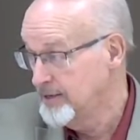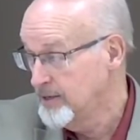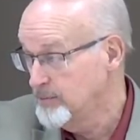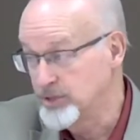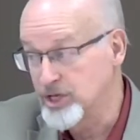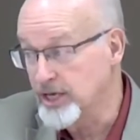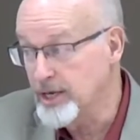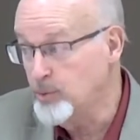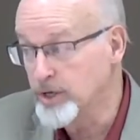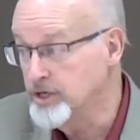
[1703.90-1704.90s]
But see, He
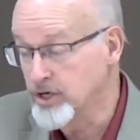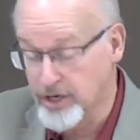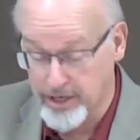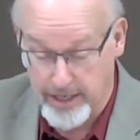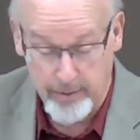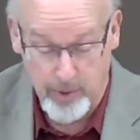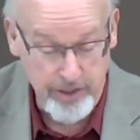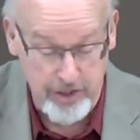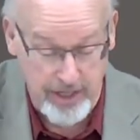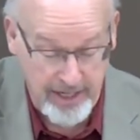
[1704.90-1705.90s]
wasn't
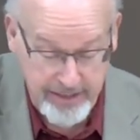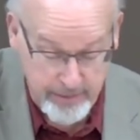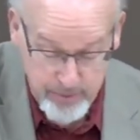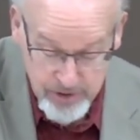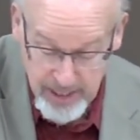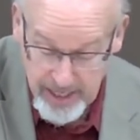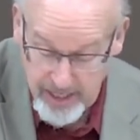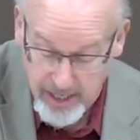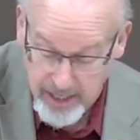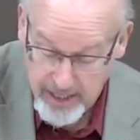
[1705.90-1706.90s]
gonna let them stay
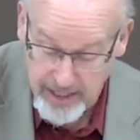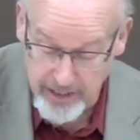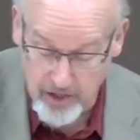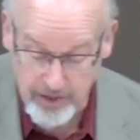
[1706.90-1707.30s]
in all of